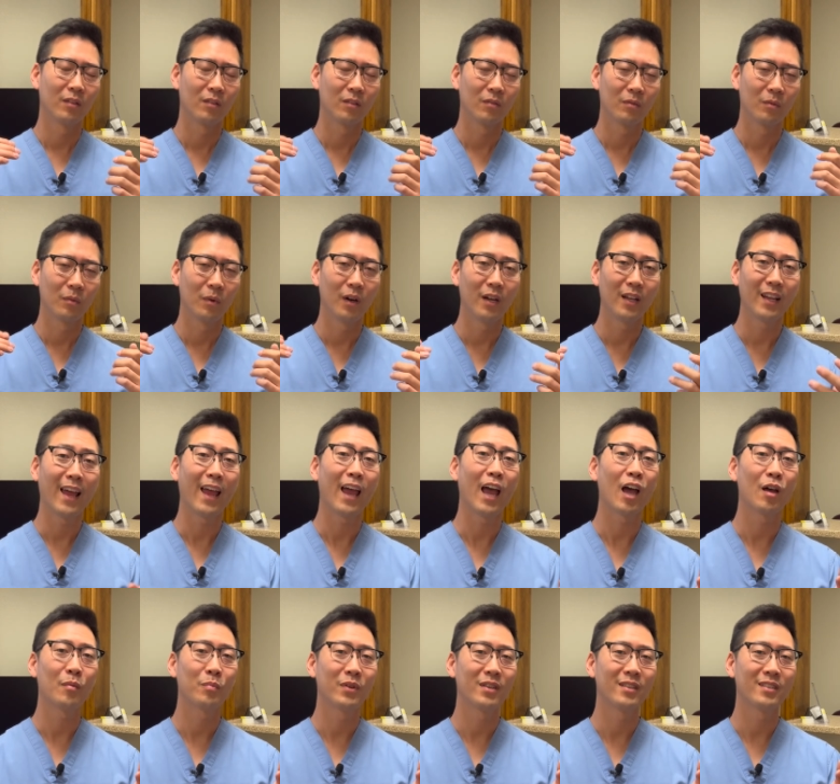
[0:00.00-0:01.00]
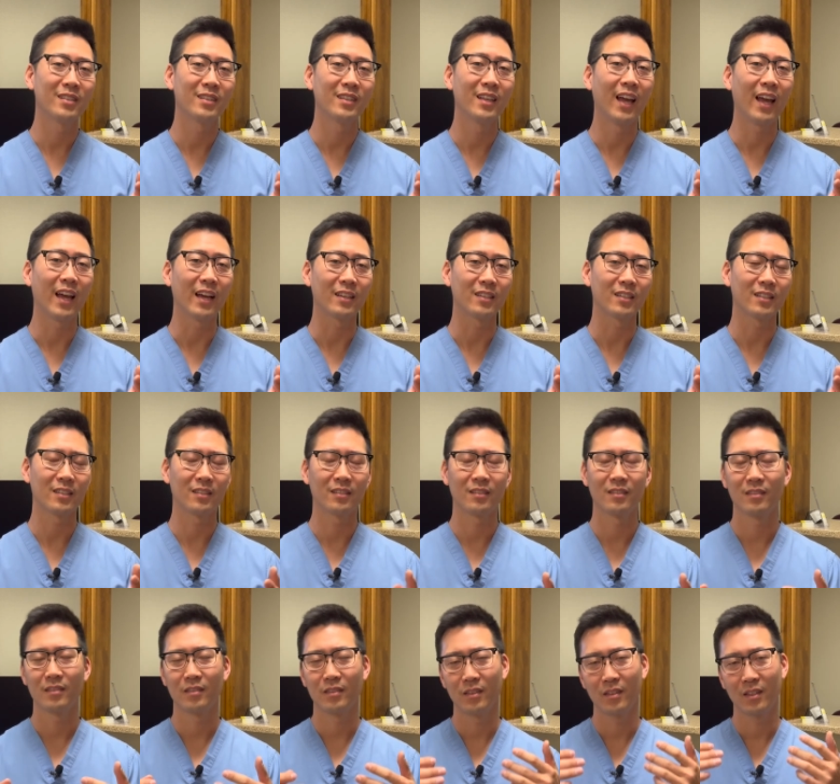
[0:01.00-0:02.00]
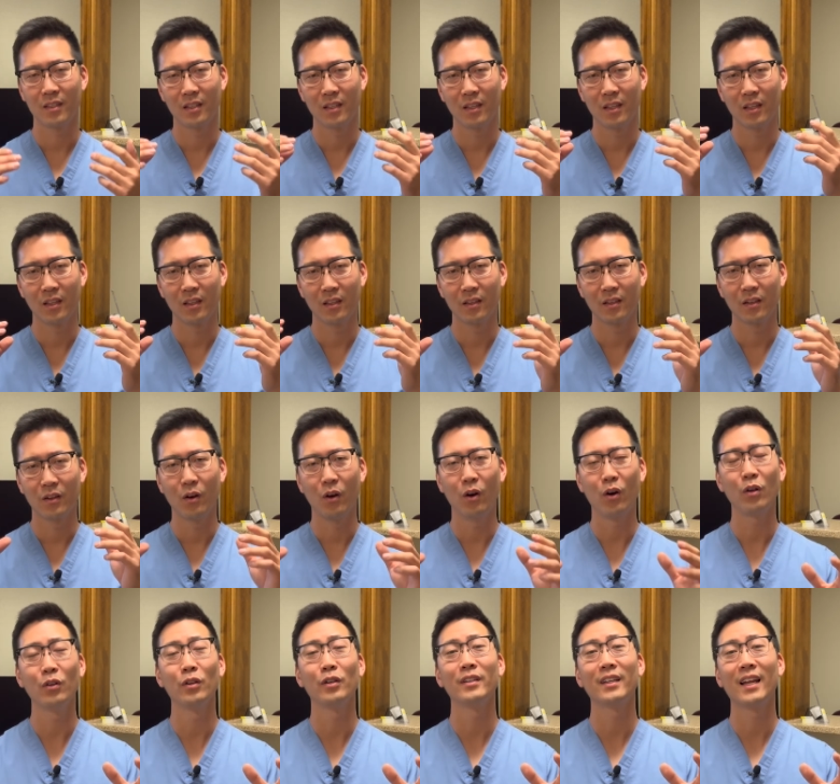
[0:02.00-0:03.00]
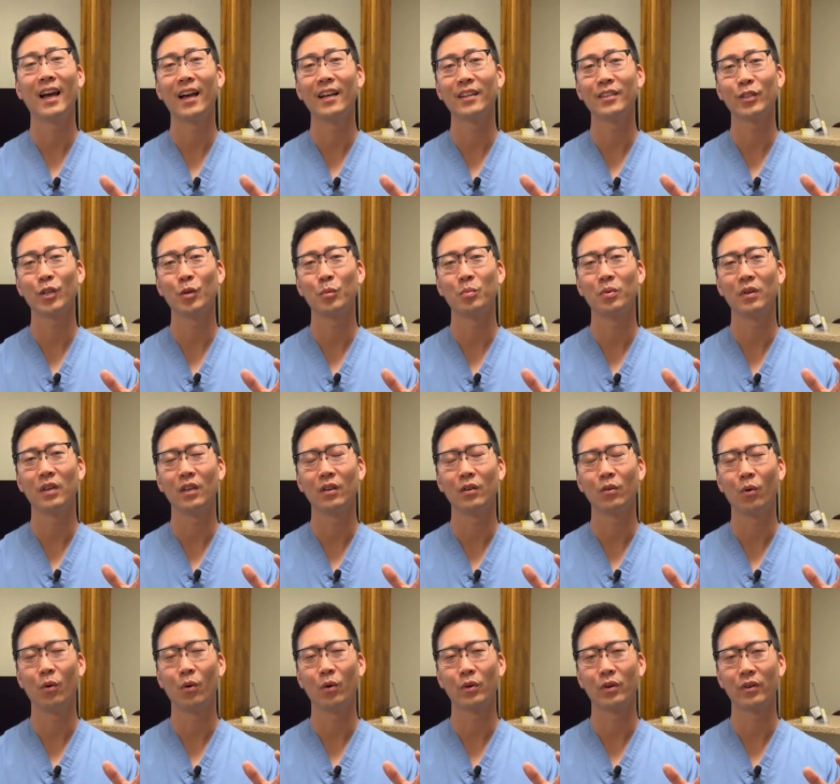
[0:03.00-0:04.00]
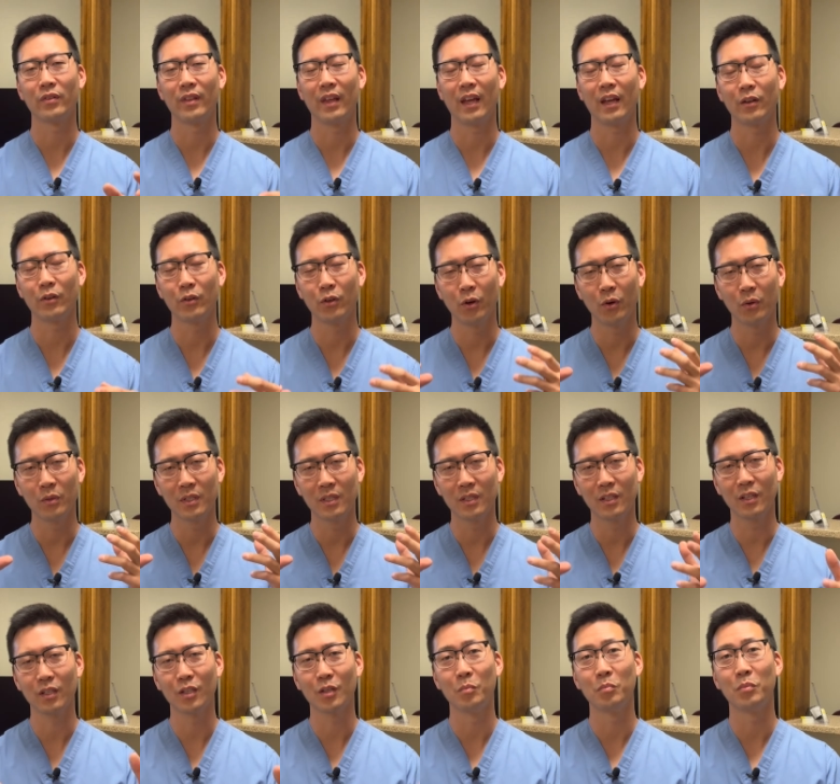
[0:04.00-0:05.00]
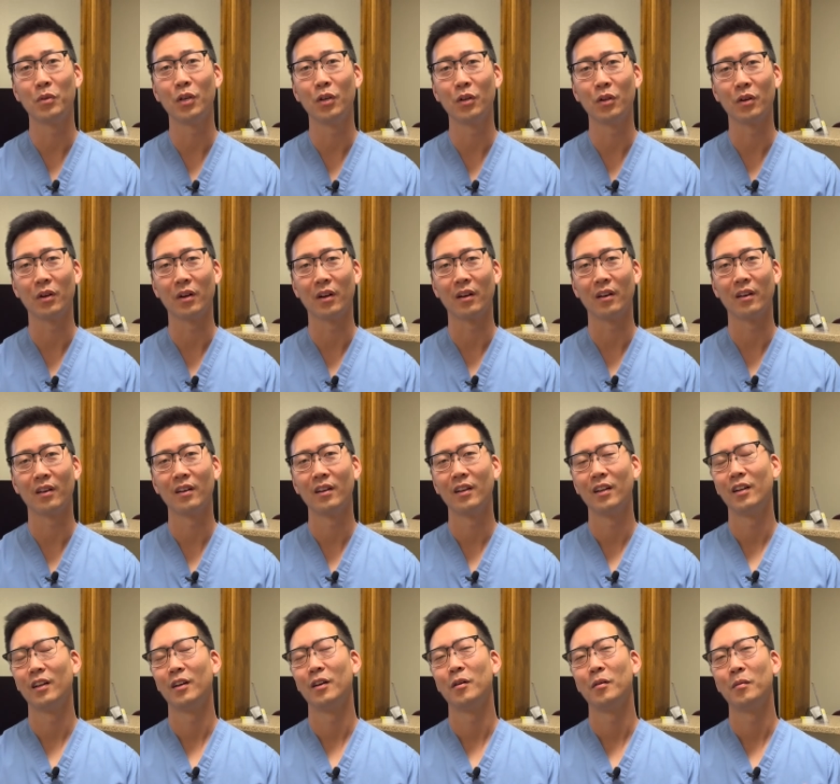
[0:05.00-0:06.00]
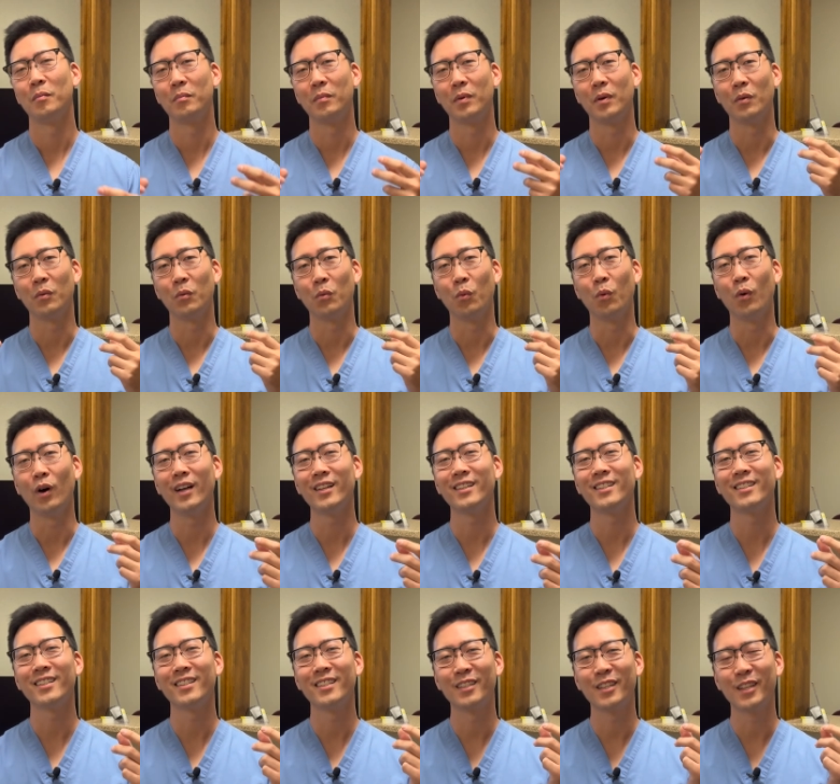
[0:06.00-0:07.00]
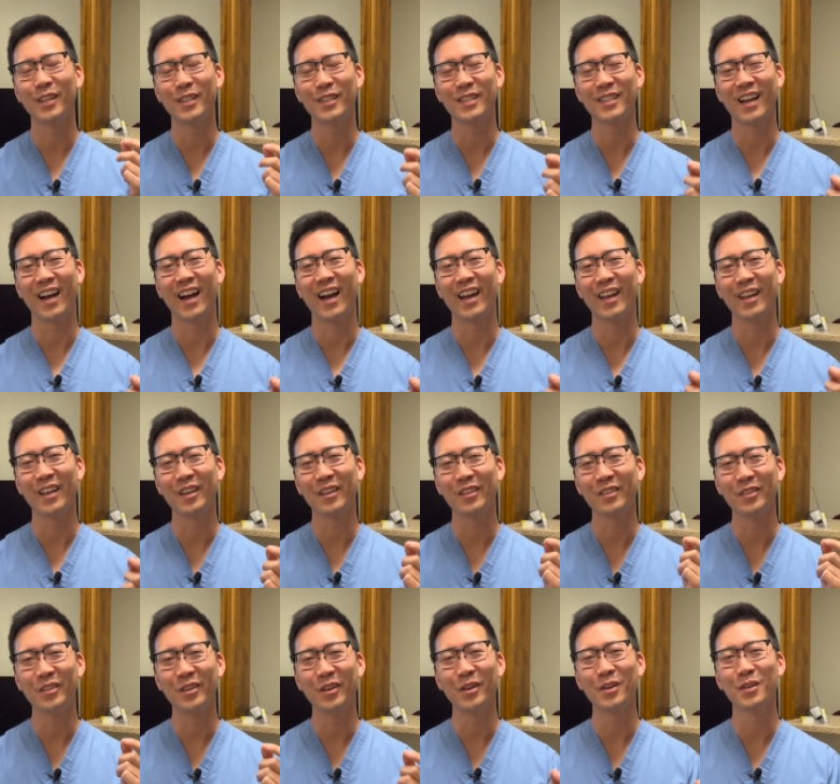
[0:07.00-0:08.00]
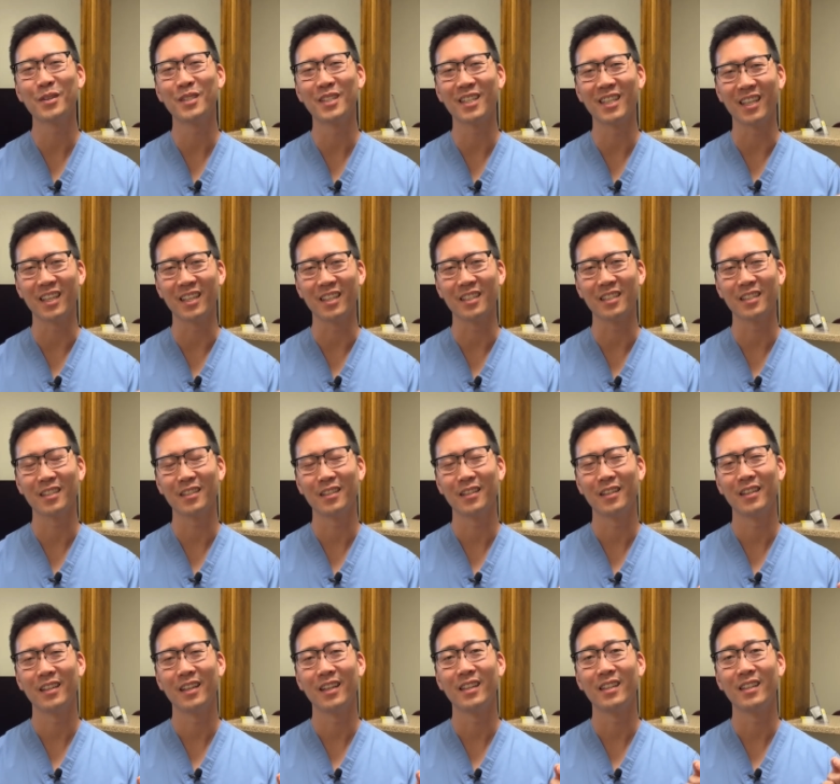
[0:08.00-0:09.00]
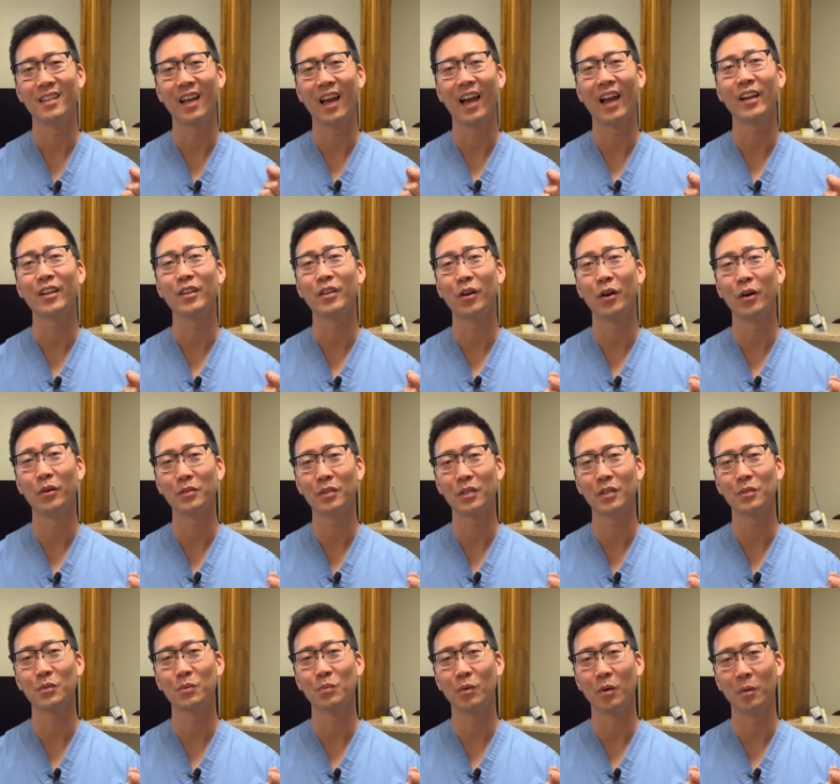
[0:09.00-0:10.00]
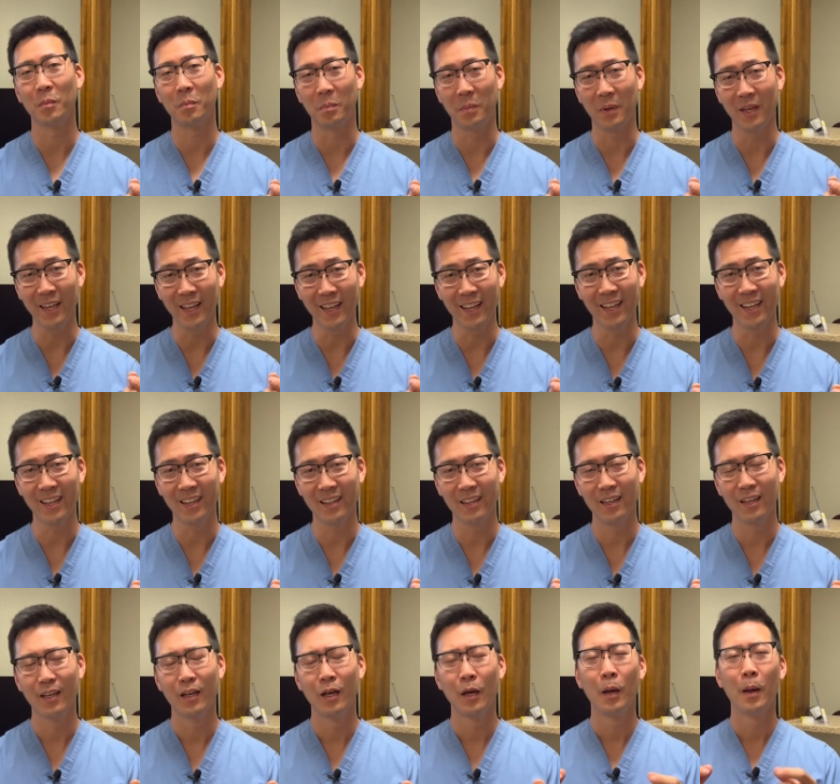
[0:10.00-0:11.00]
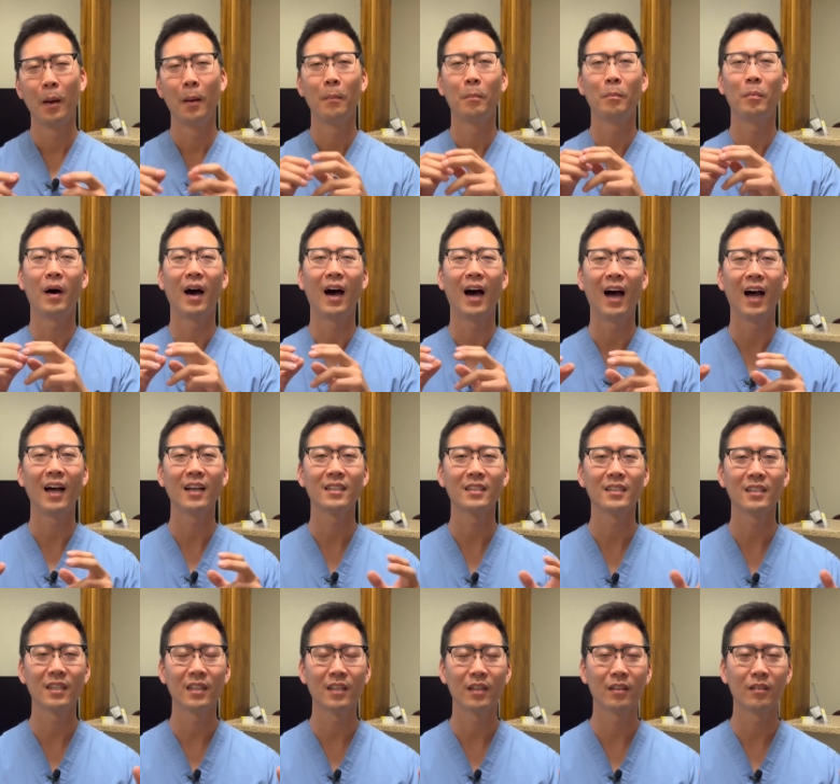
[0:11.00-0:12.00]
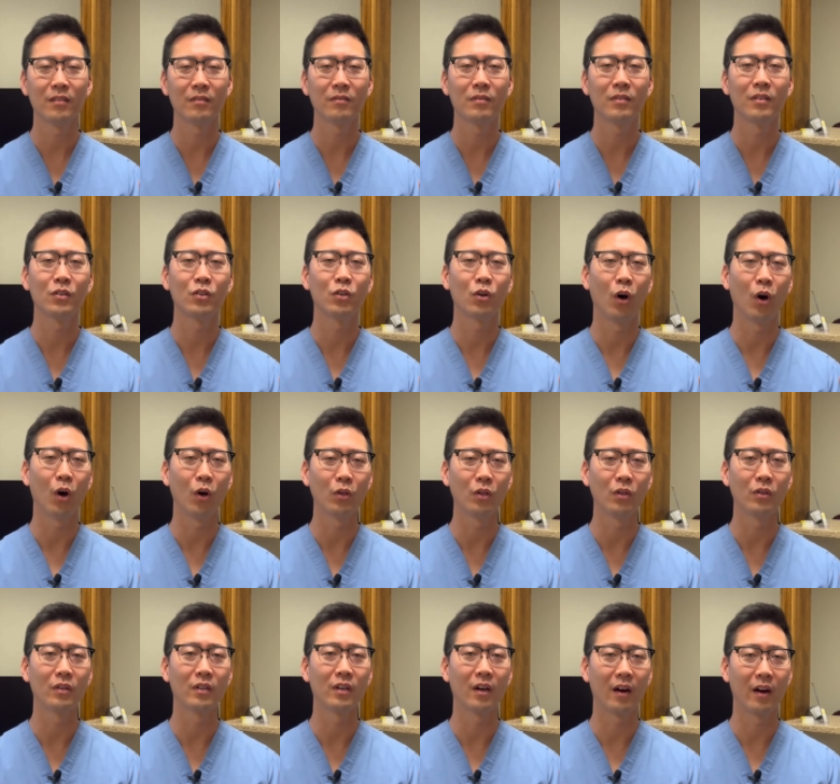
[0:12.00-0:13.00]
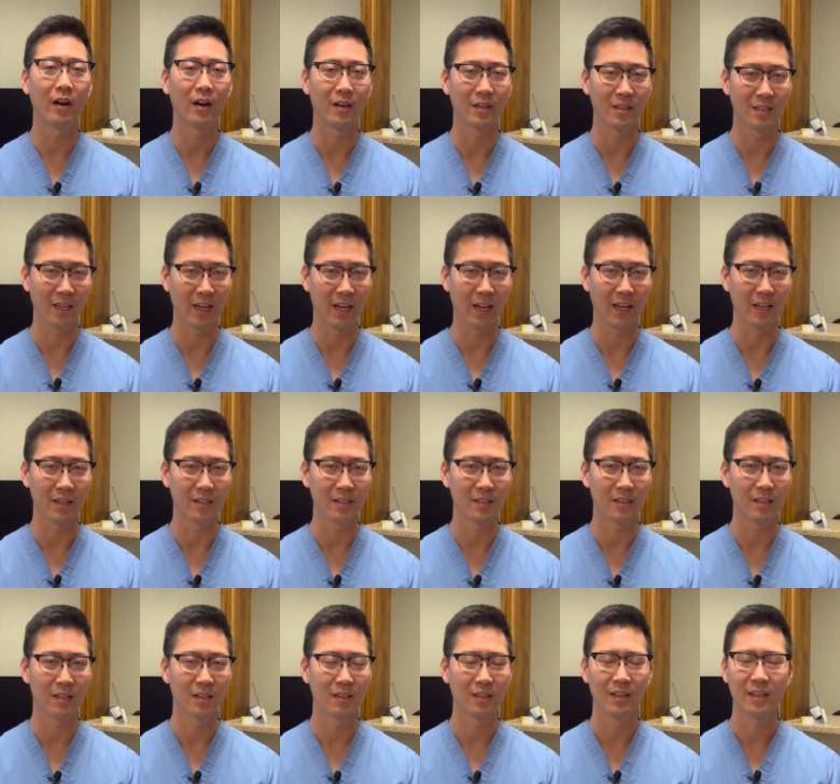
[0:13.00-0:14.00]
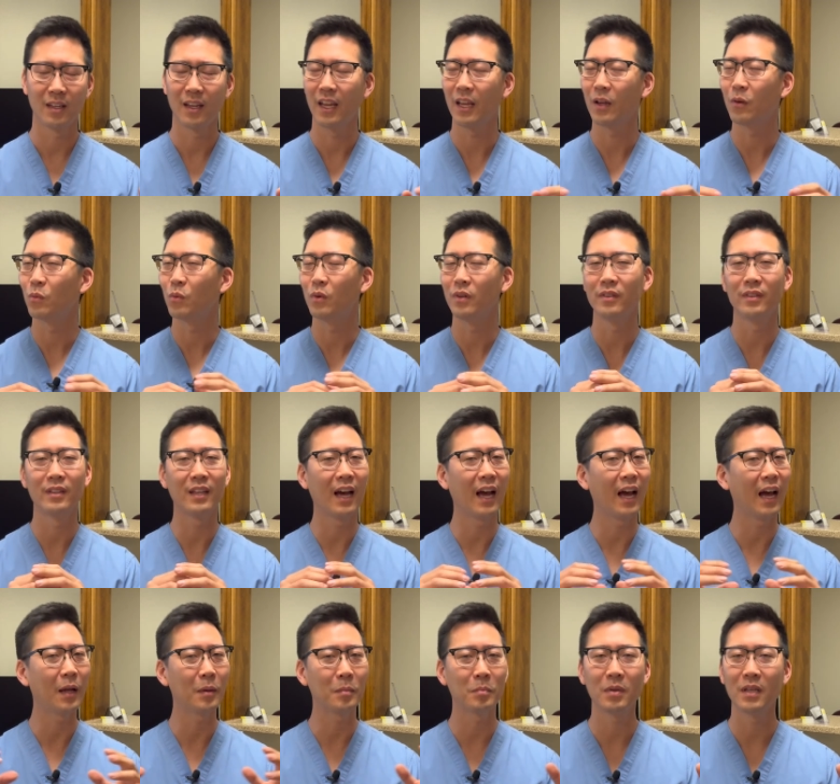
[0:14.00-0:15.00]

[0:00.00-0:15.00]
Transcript: What happens next? Colonoscopy order then goes in the computer. But what's the diagnosis? The diagnosis will be positive Cologuard test. It will not